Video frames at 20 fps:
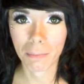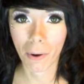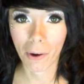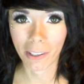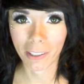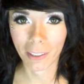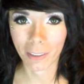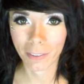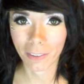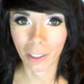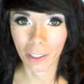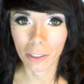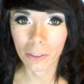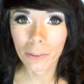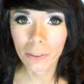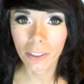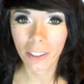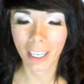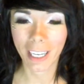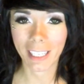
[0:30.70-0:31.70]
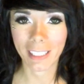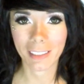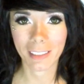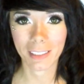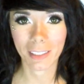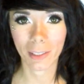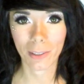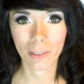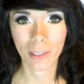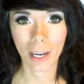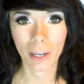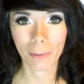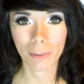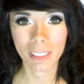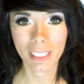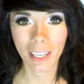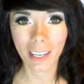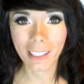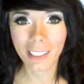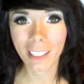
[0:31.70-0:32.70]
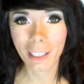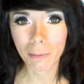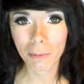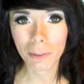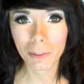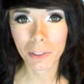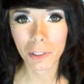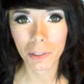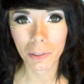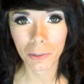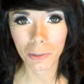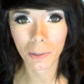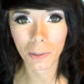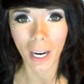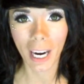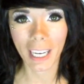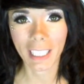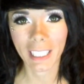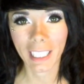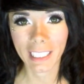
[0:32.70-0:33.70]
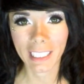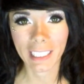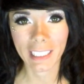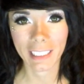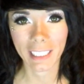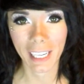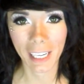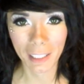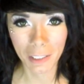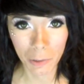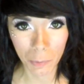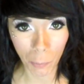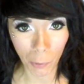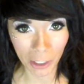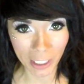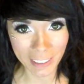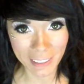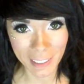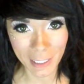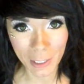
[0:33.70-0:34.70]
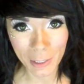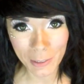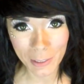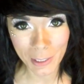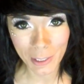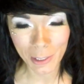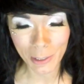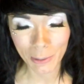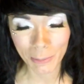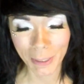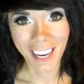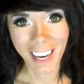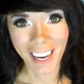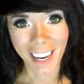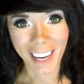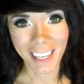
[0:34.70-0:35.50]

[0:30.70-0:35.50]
part of the Loot Crate, so I was unable to highlight and export it to YouTube.